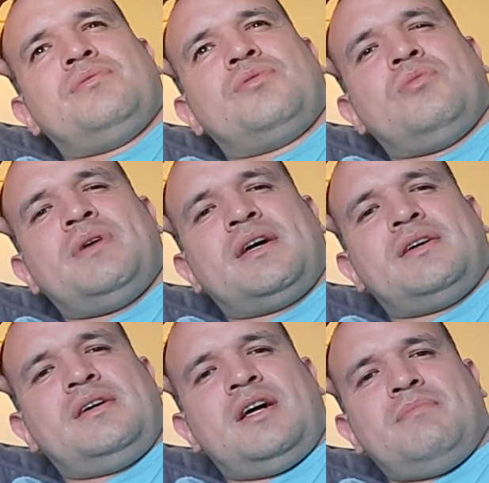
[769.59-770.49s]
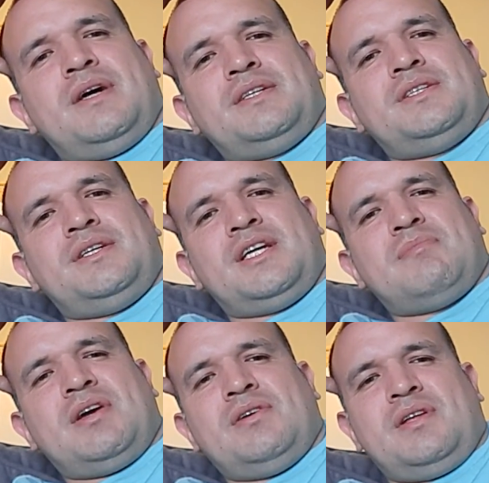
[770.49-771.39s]
Quebec, I might see a
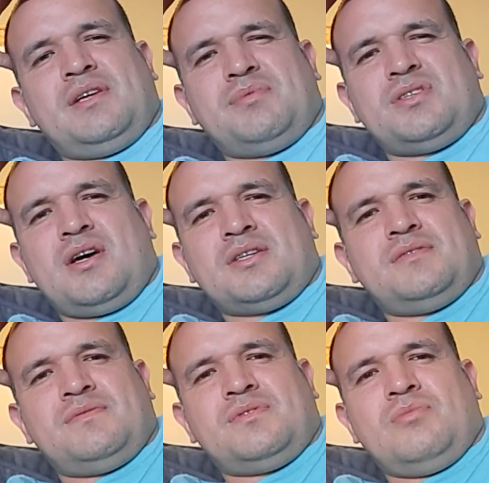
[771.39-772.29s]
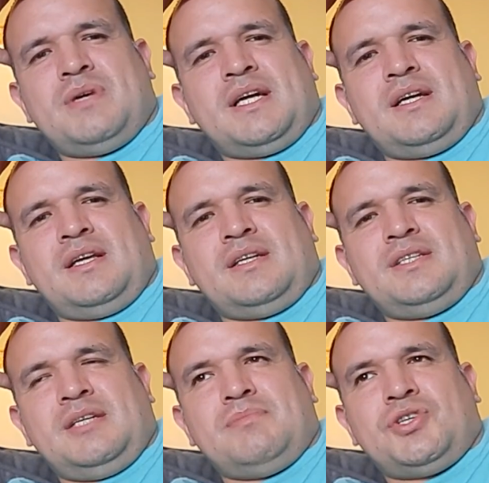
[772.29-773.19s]
game. I know that there was talks of Quebec getting a
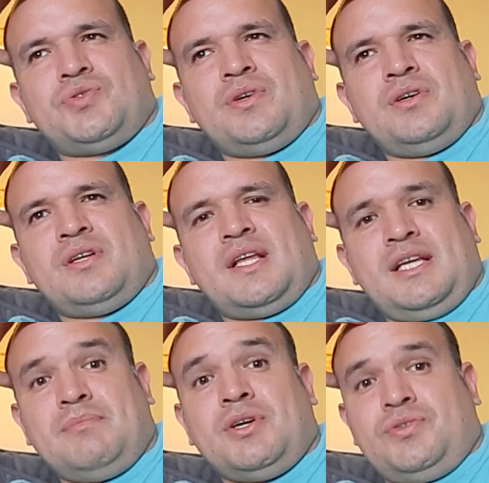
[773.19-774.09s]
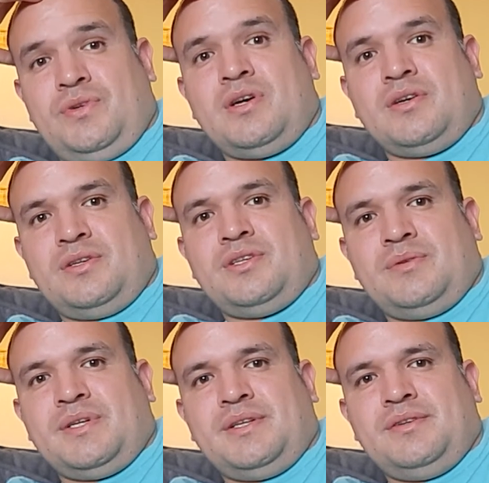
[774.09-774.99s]
team, Montreal, and I think Montreal could do
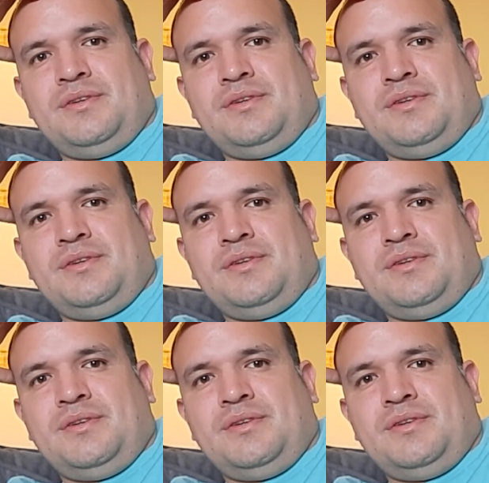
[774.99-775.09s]
it,